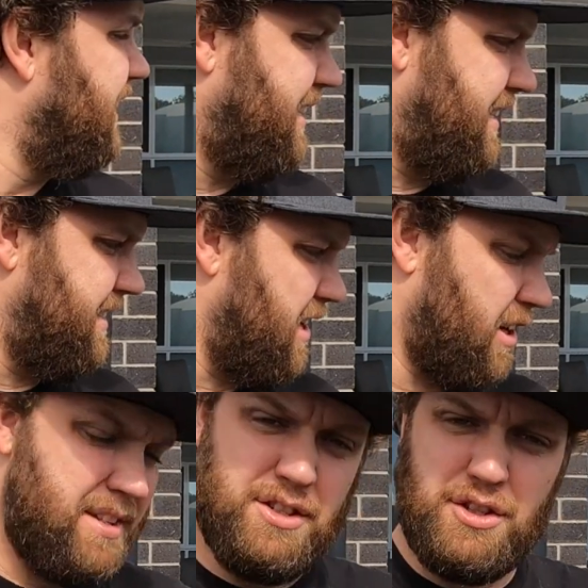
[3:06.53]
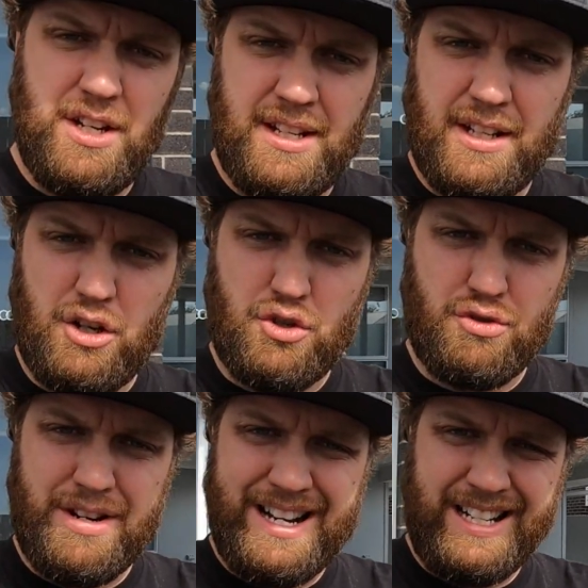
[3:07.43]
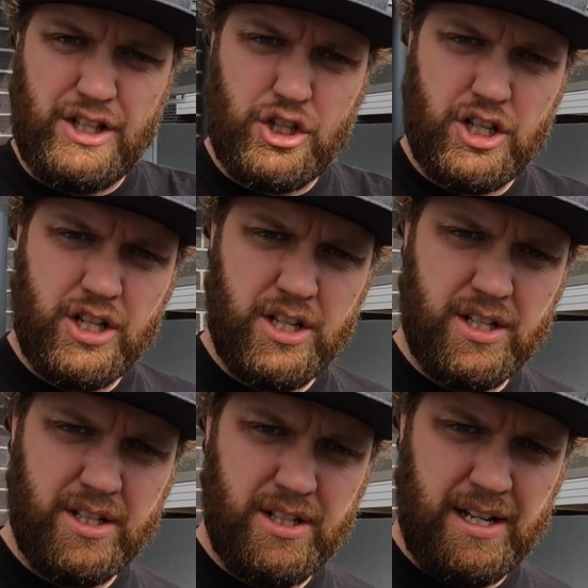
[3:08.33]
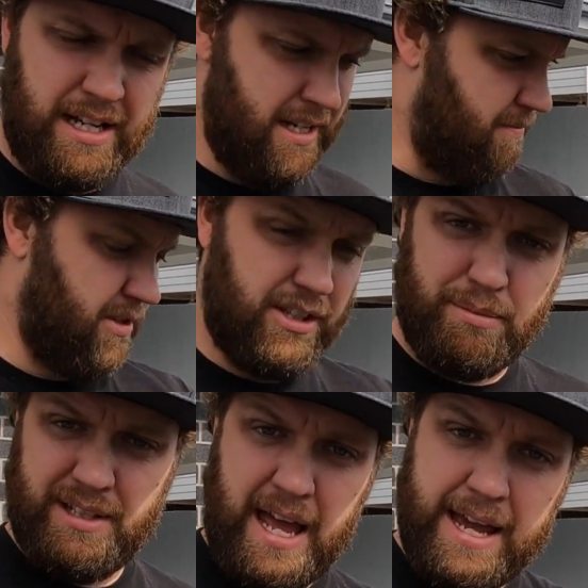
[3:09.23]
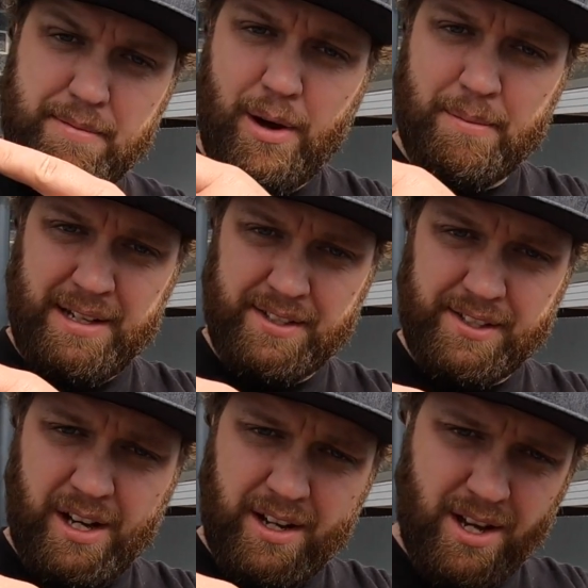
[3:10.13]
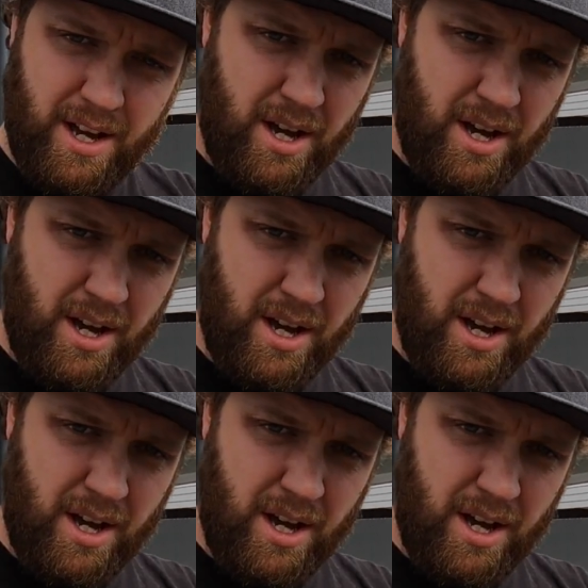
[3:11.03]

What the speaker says: is I'm going to have to dig drainage, just like put the Aggie pipe down the side.